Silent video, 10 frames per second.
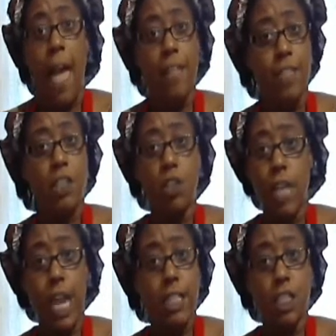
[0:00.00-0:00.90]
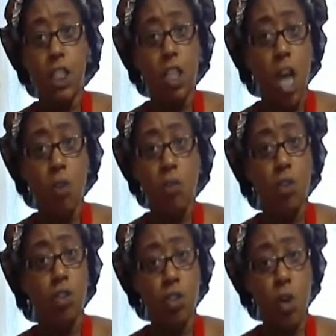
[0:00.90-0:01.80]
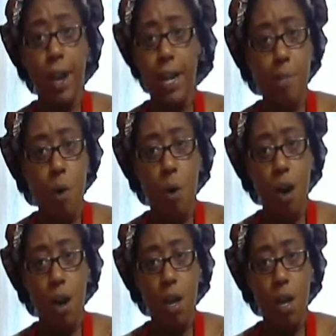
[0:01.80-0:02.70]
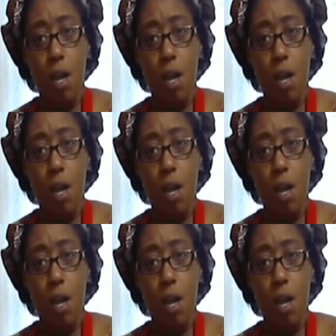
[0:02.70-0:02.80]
And that you can't just go to the store anymore